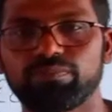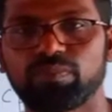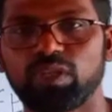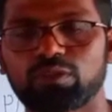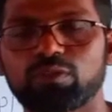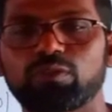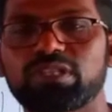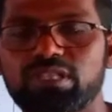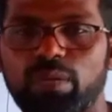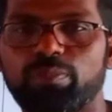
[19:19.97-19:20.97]
So this
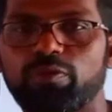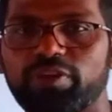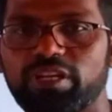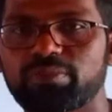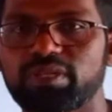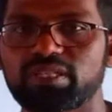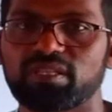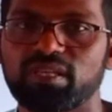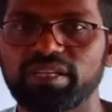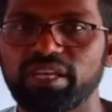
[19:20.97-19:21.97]
type of arrangement is
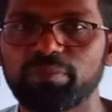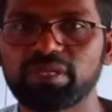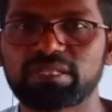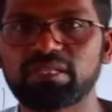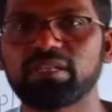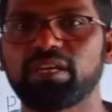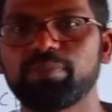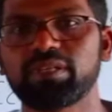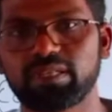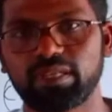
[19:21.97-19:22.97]
called
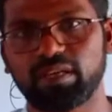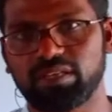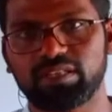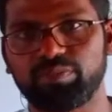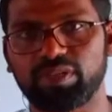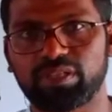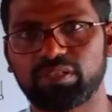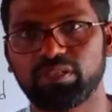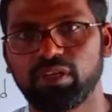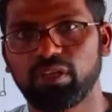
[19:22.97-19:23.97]
ABC arrangement.
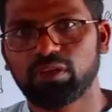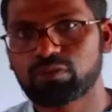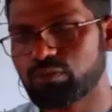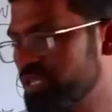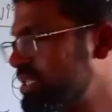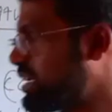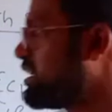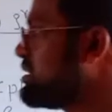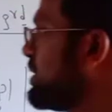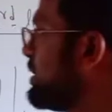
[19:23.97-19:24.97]
So this
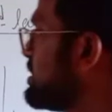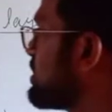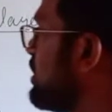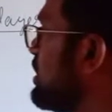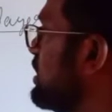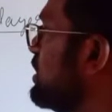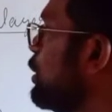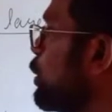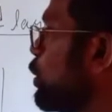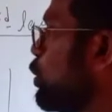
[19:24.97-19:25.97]
arrangement is called
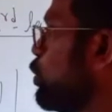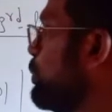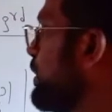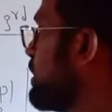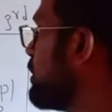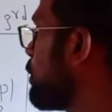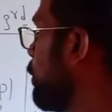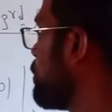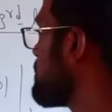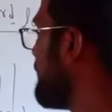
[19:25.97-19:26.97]
cubic
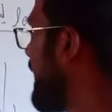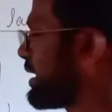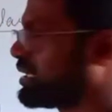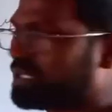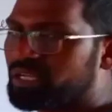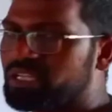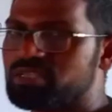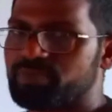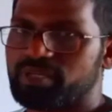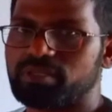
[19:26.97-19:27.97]
close packed
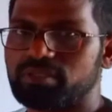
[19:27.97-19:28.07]
arrangement,